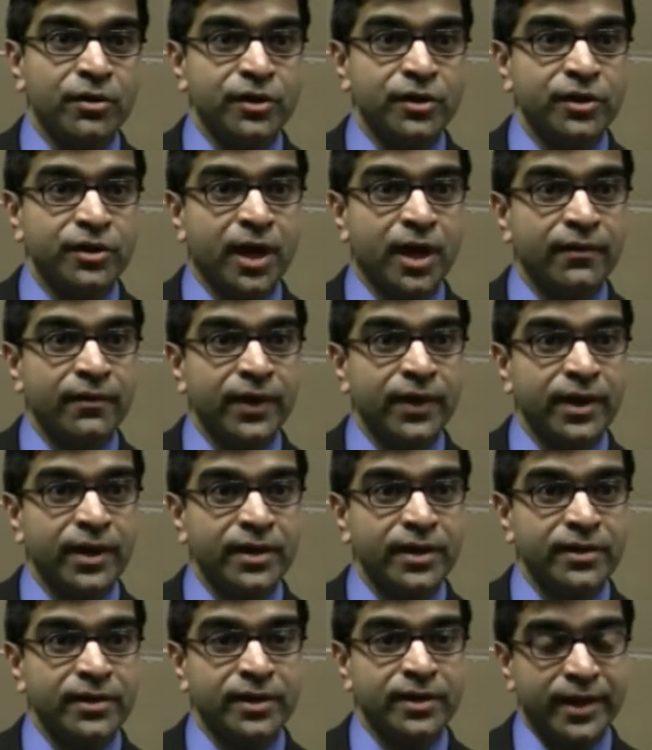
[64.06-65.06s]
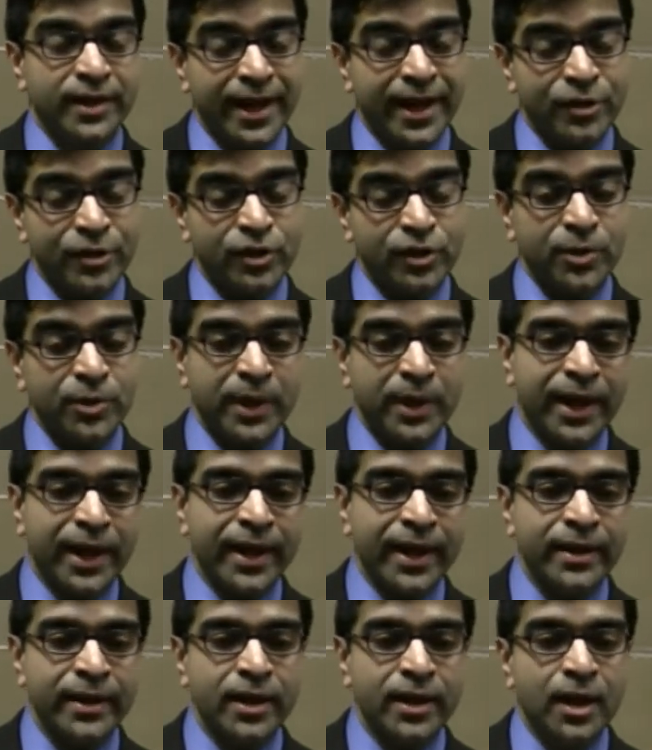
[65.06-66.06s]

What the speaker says: esophagus, and actually we had